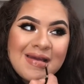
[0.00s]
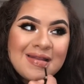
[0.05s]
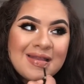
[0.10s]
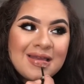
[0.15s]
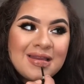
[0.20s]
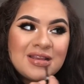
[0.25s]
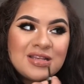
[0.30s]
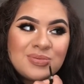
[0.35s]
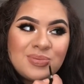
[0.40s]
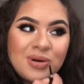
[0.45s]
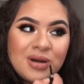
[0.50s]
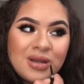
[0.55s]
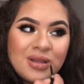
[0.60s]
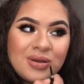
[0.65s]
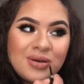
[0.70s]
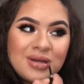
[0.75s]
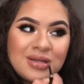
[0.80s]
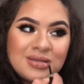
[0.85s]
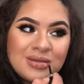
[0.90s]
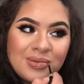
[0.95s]
That is part of
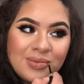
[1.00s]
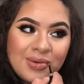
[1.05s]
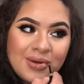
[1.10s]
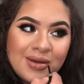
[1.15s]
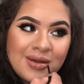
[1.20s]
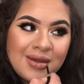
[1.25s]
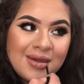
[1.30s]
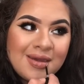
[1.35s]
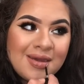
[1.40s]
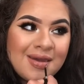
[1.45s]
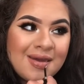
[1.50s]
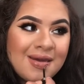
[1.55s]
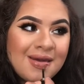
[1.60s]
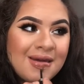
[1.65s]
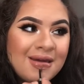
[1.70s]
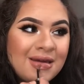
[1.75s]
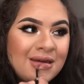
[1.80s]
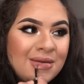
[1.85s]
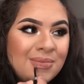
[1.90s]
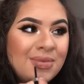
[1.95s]
the reason why
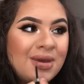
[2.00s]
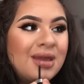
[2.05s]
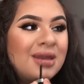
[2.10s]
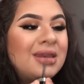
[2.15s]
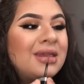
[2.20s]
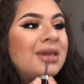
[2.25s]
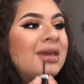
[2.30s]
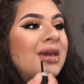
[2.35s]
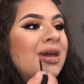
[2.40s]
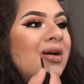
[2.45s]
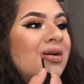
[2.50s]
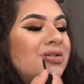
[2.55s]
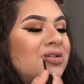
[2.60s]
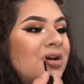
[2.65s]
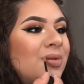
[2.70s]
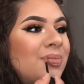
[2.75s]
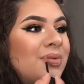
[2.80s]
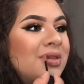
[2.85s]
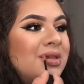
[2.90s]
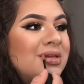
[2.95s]
I'm adding on
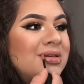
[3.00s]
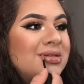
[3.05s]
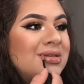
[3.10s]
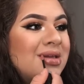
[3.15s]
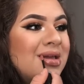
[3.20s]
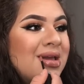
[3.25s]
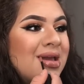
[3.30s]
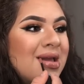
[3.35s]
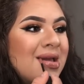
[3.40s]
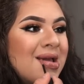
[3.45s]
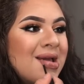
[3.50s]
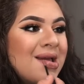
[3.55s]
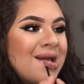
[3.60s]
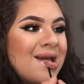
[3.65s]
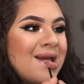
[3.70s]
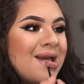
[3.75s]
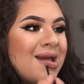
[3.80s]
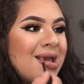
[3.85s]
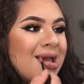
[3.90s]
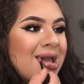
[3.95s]
top of this
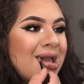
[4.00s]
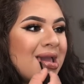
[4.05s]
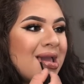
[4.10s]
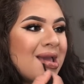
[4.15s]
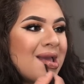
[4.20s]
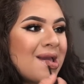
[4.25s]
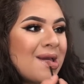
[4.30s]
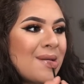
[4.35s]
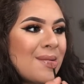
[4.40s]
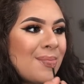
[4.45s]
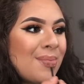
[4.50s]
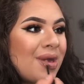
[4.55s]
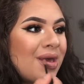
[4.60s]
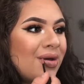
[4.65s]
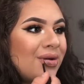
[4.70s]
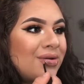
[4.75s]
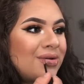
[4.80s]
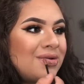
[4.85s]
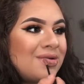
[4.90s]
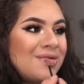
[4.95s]

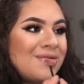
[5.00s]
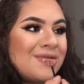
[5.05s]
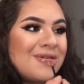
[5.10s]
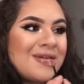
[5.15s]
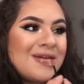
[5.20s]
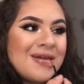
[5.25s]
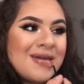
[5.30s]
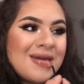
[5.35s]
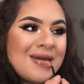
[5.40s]
pale nude.